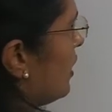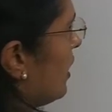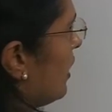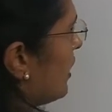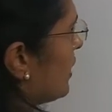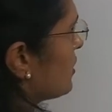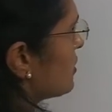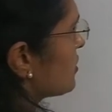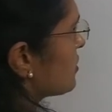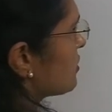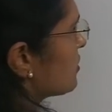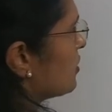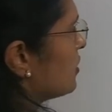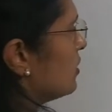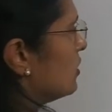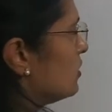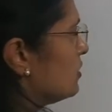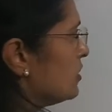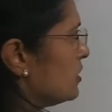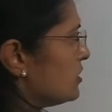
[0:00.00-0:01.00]
x,
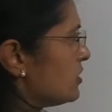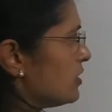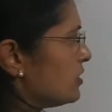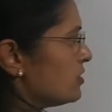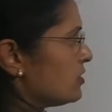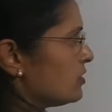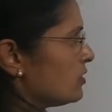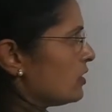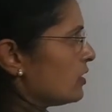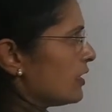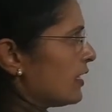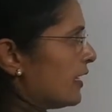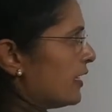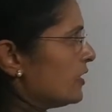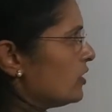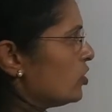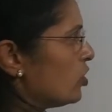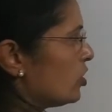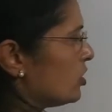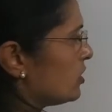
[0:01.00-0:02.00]
this is
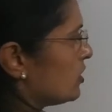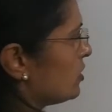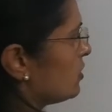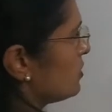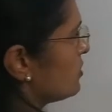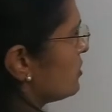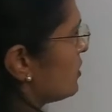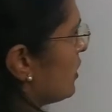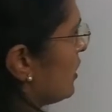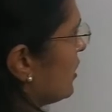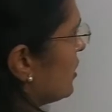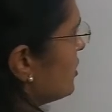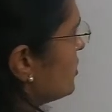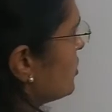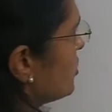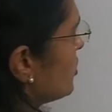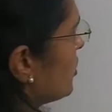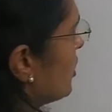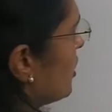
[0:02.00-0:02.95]
granddaughter's age,